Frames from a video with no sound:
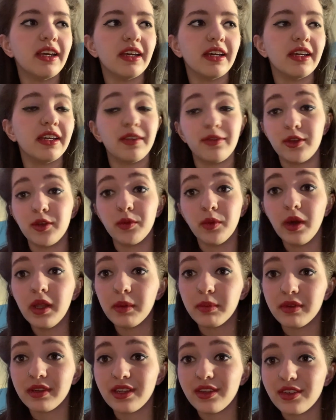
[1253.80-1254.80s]
If you want a
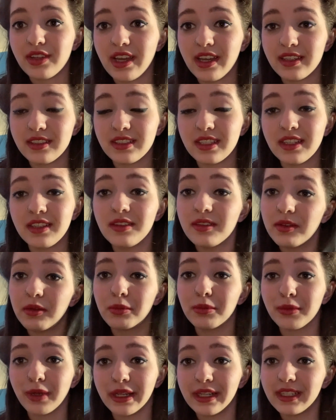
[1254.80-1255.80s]
British accent,
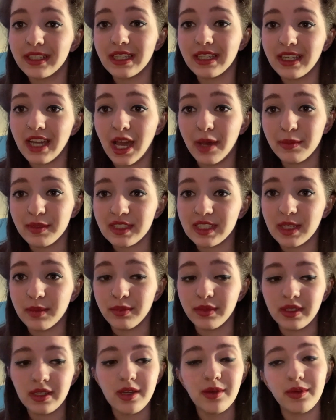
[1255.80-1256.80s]
write it in the comments down
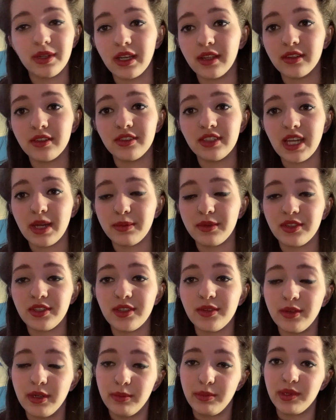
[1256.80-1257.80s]
below and I'll do chapter 2
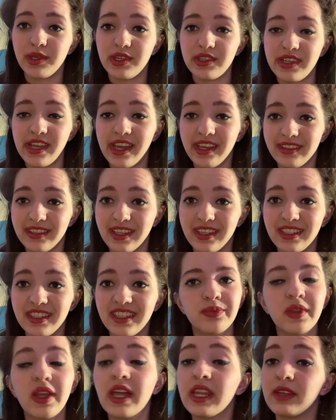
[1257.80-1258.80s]
in a British
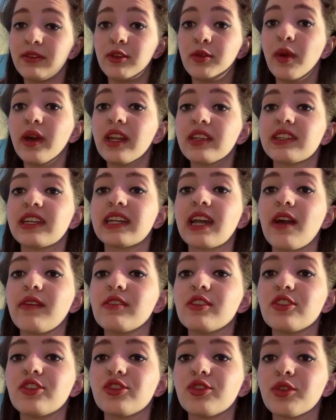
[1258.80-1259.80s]
accent. And if you want to check out
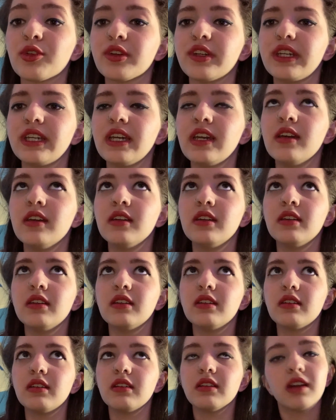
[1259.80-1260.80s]
the story,
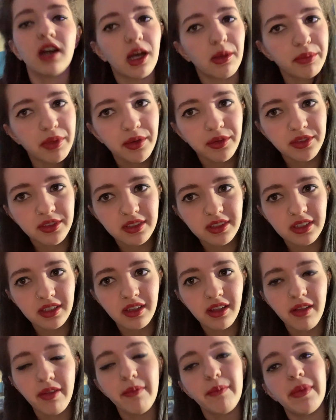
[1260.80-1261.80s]
I'll post
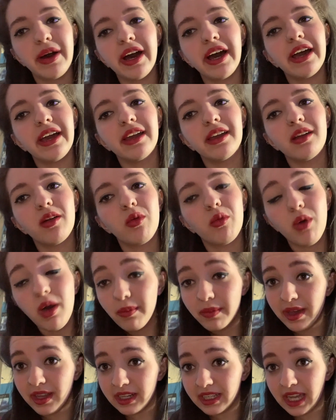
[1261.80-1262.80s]
my
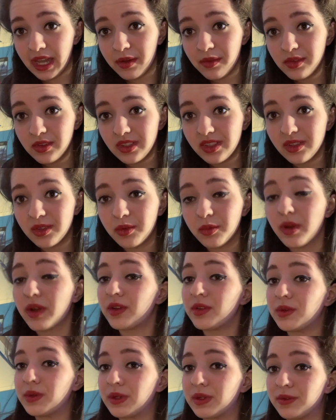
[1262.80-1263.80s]
Wattpad account where
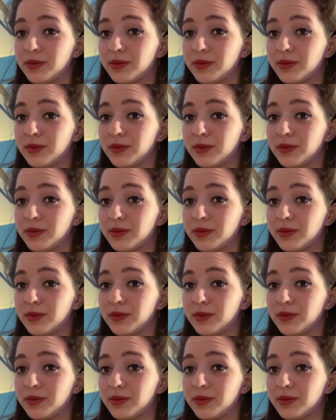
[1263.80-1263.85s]
you can